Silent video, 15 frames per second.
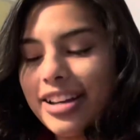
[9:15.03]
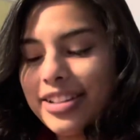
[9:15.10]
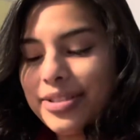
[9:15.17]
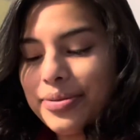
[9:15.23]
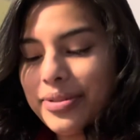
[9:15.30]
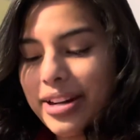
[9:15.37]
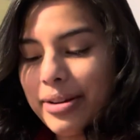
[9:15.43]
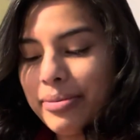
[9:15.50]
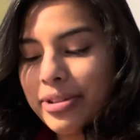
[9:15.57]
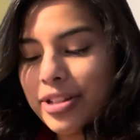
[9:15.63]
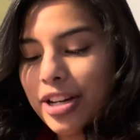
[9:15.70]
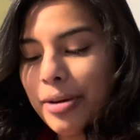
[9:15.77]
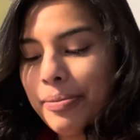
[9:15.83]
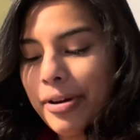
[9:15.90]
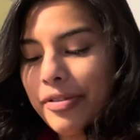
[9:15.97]
swear, I'm gonna
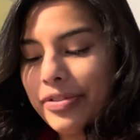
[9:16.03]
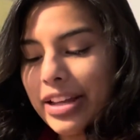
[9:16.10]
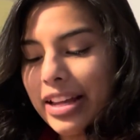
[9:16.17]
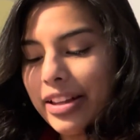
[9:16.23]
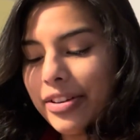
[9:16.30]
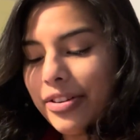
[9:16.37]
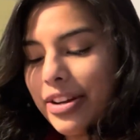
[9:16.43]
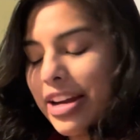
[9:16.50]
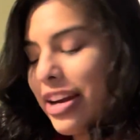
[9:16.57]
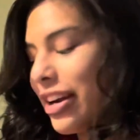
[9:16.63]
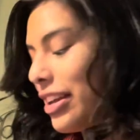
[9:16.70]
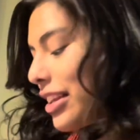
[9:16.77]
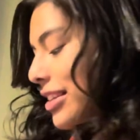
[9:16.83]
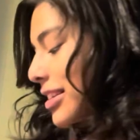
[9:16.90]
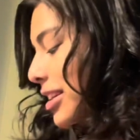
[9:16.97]
chop off that little hair,
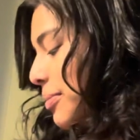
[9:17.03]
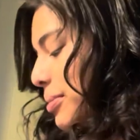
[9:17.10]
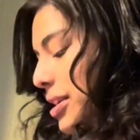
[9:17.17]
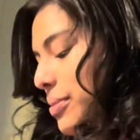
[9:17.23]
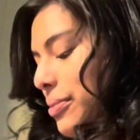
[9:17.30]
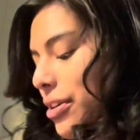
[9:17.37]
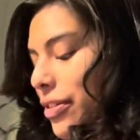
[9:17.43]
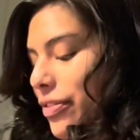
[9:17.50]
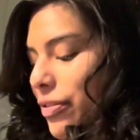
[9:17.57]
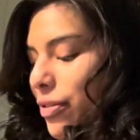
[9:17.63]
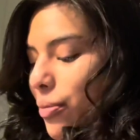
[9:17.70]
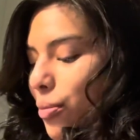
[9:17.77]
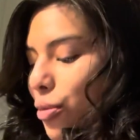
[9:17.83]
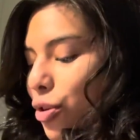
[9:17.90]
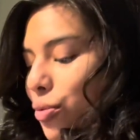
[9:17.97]
and that's gonna piss me off even
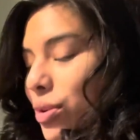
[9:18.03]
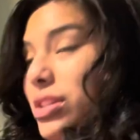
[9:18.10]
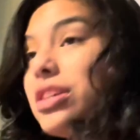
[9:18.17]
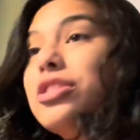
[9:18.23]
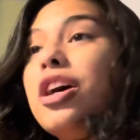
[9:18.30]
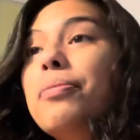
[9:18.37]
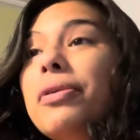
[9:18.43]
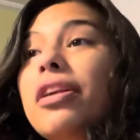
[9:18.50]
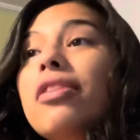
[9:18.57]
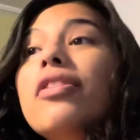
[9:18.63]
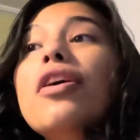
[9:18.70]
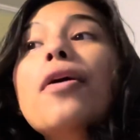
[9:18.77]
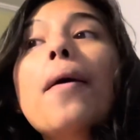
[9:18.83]
more once I chop it off.